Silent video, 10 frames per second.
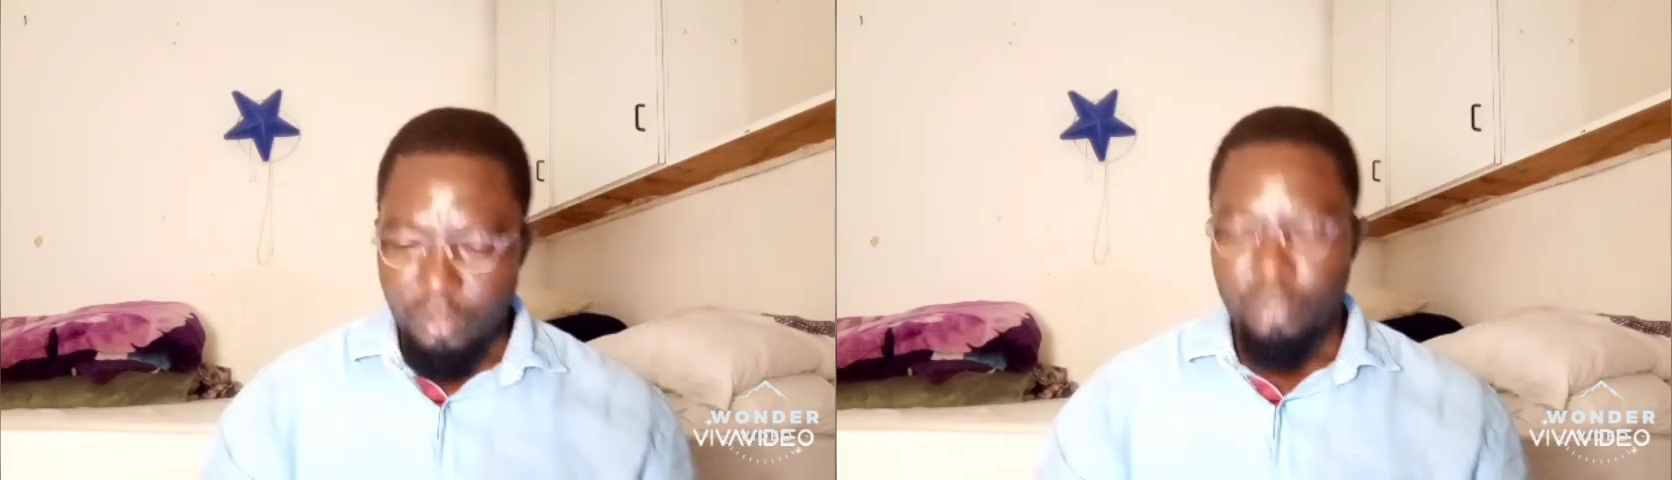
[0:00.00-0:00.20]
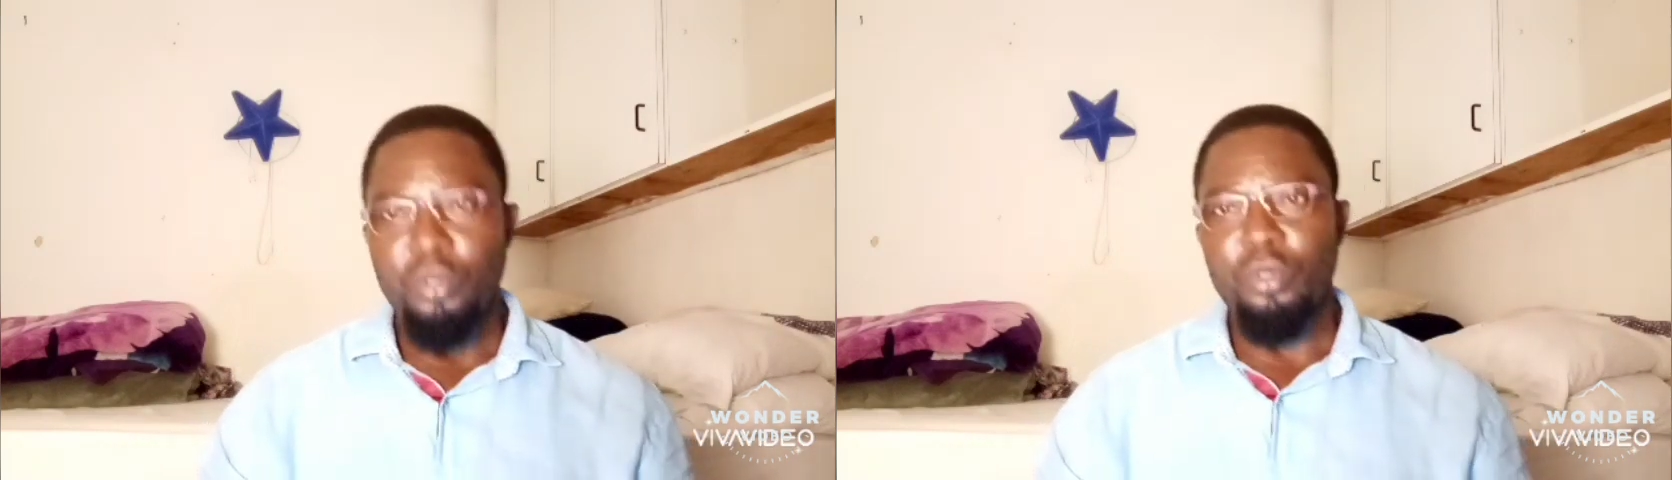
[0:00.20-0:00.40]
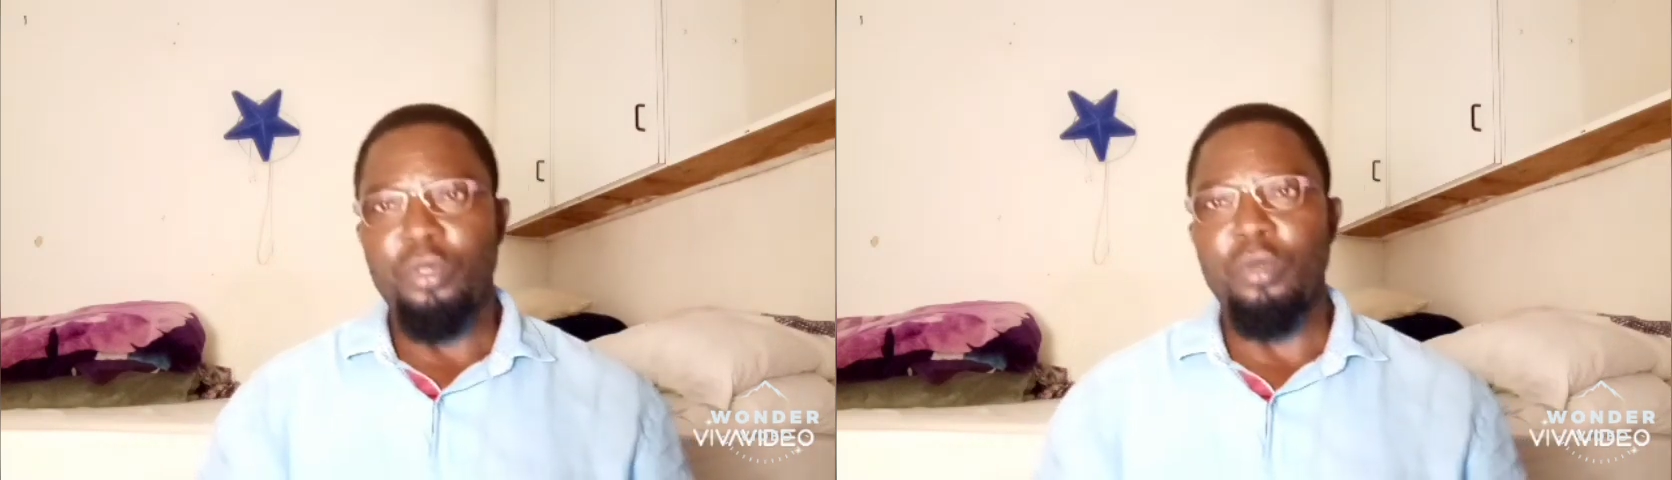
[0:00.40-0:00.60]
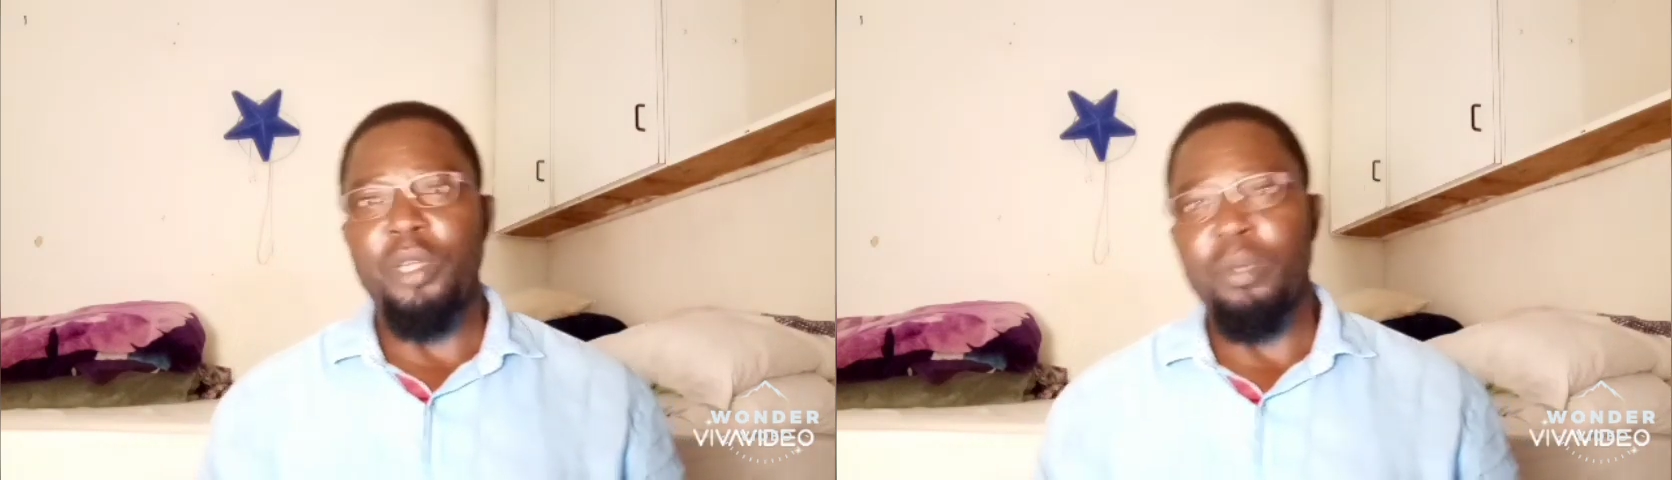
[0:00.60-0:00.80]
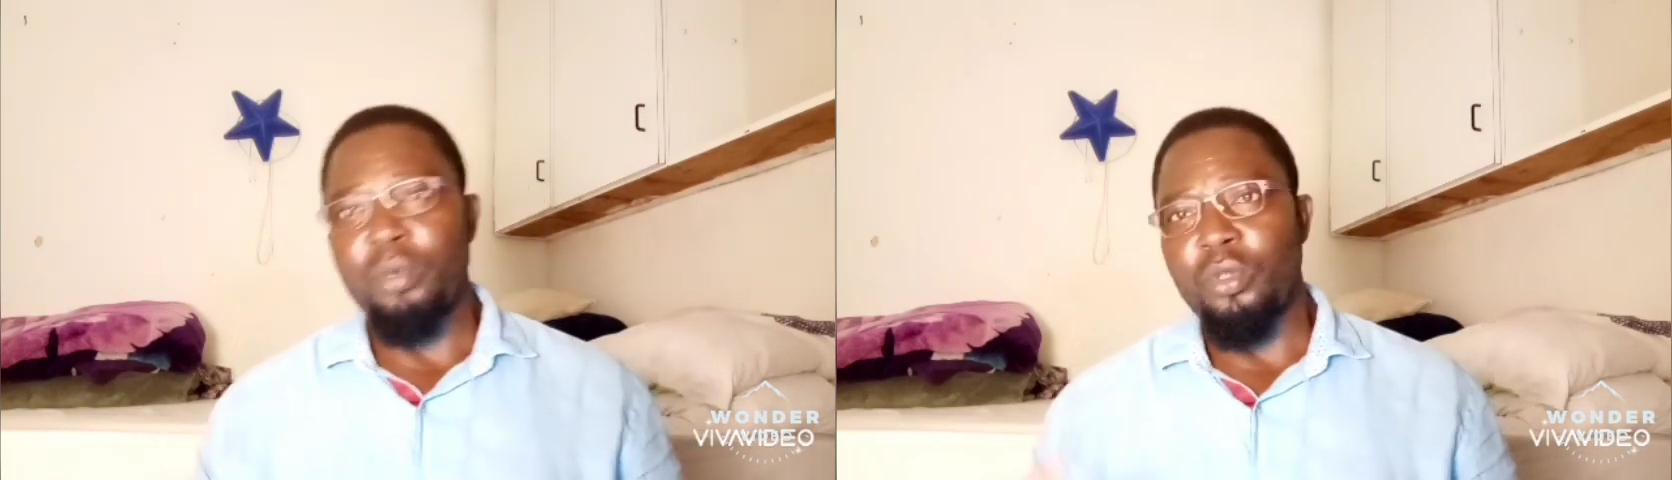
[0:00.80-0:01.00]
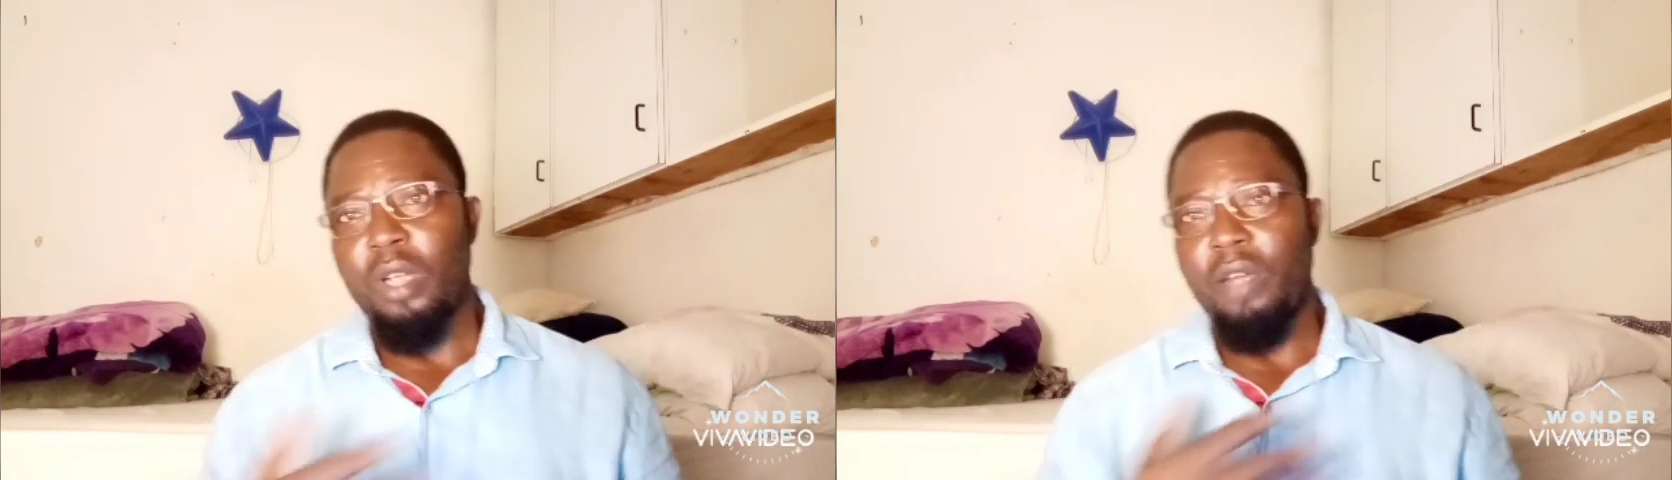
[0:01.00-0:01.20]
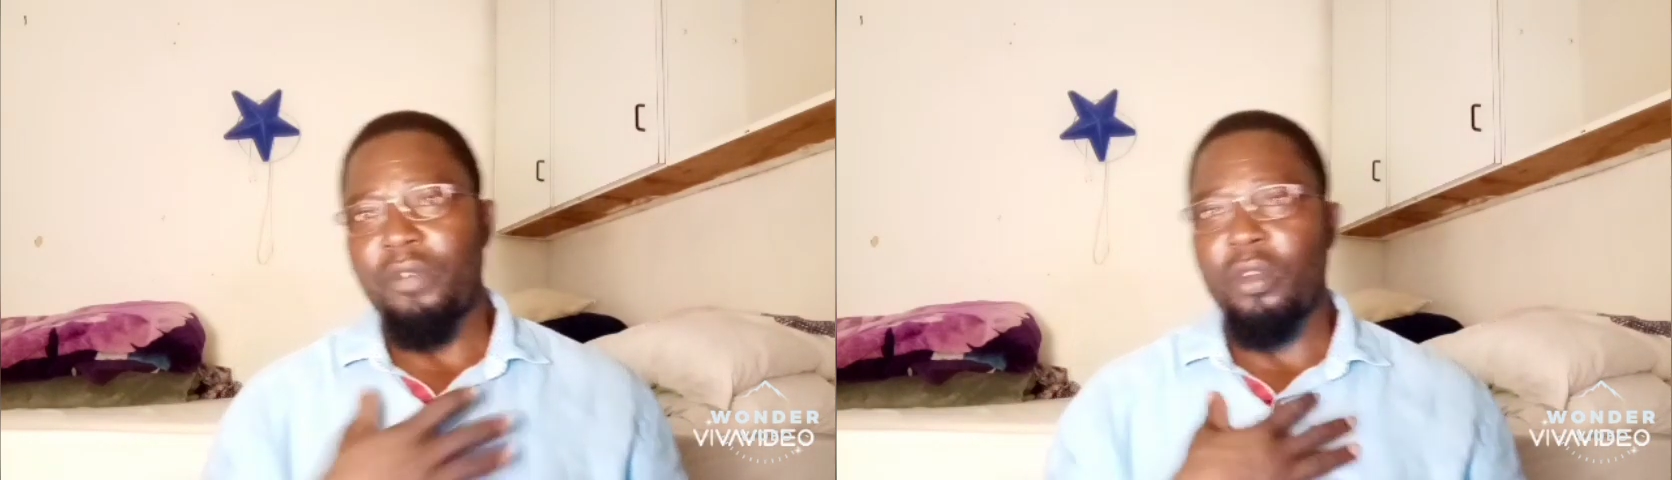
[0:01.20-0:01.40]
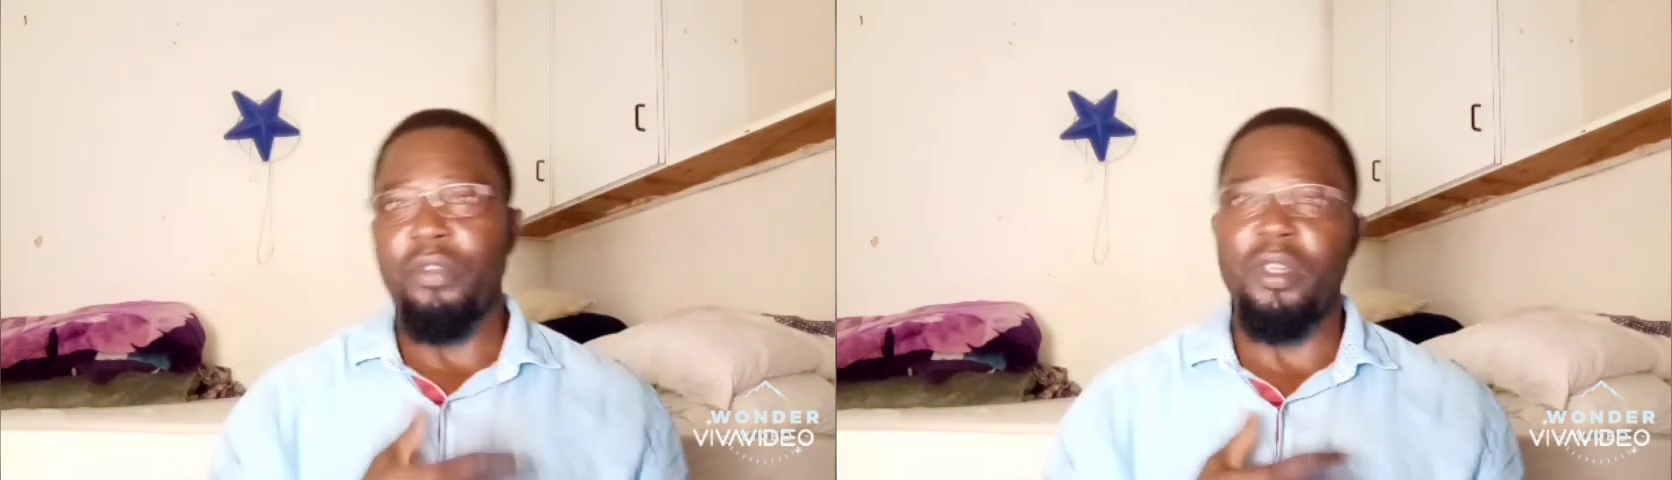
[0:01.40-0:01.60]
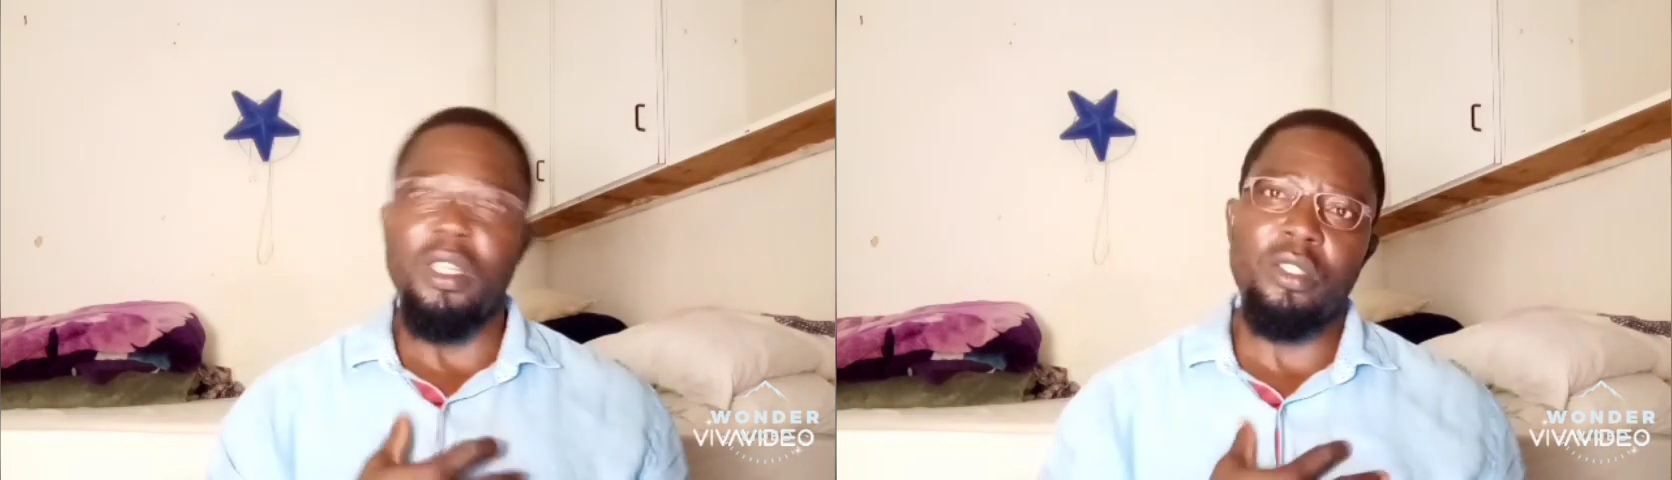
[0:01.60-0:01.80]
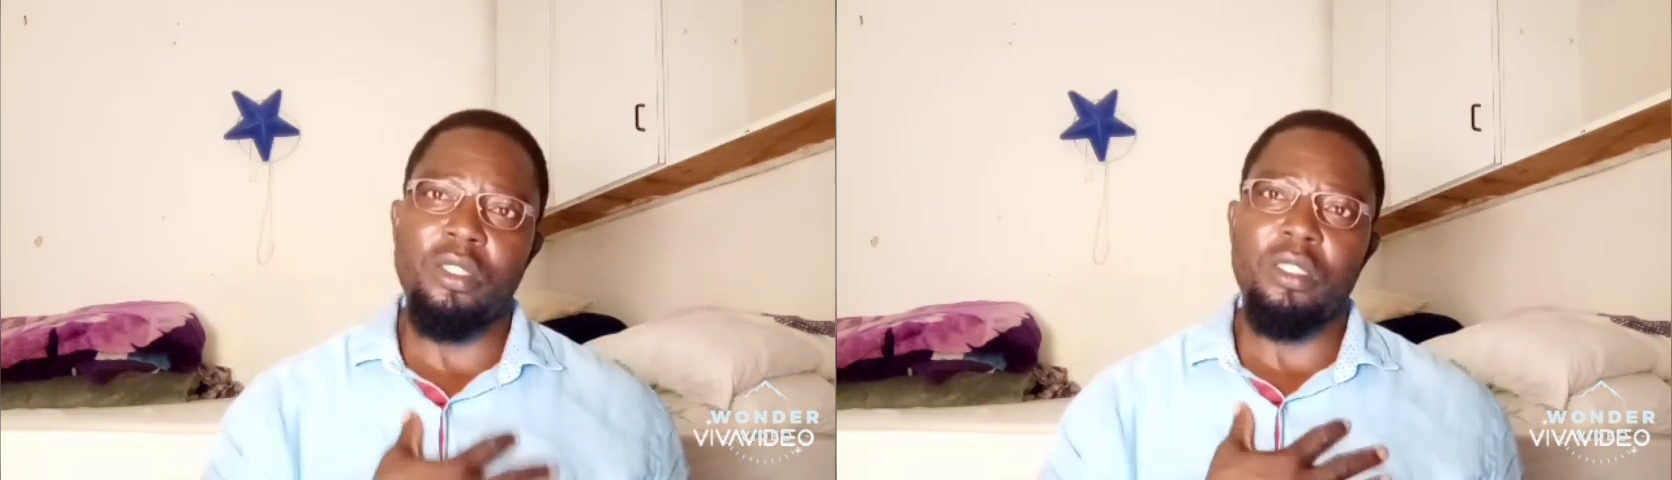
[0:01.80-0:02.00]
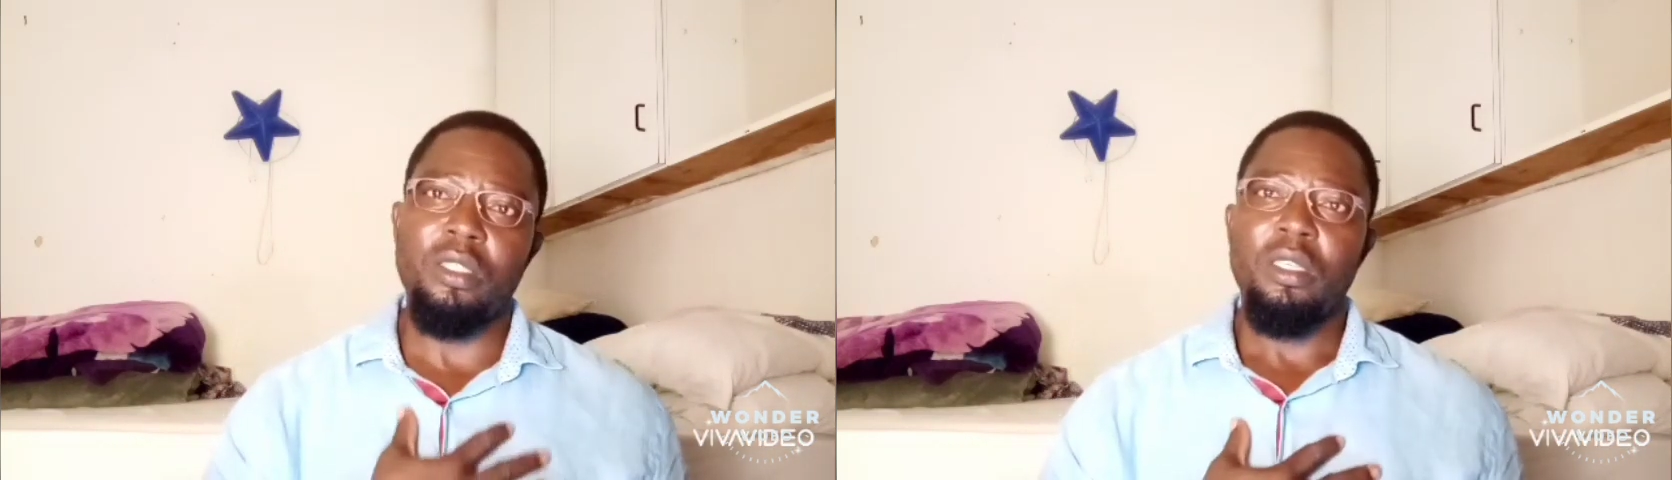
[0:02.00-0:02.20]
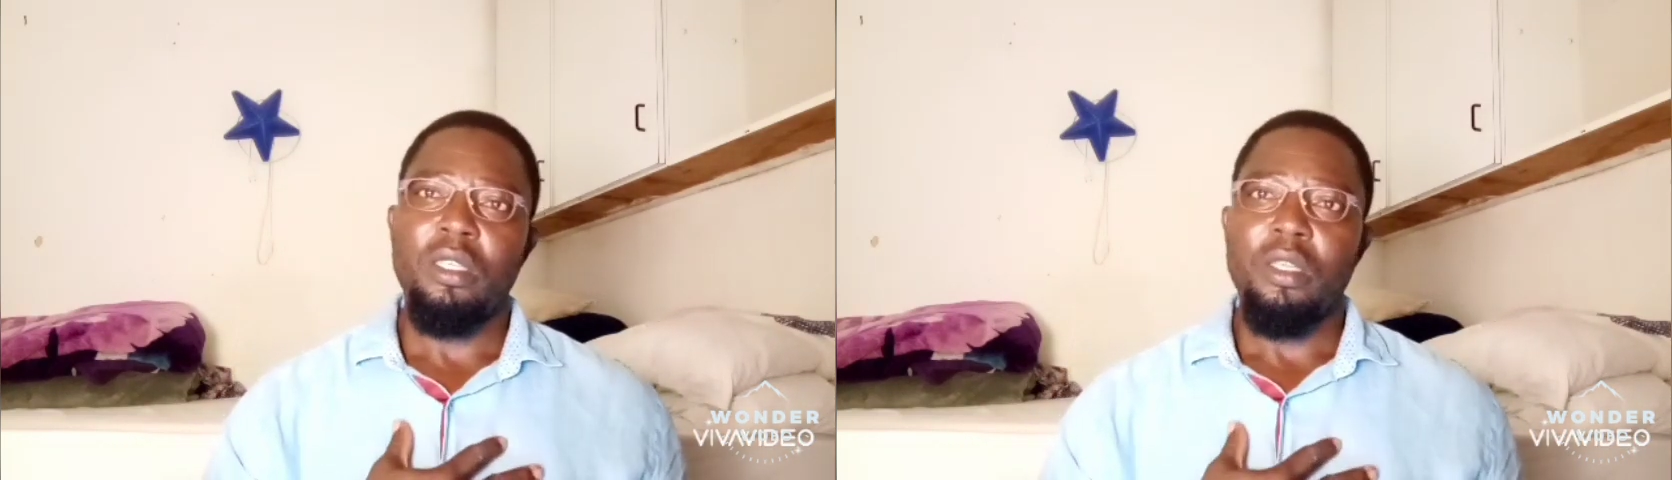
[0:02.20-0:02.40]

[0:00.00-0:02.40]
So you should be able to have confidence,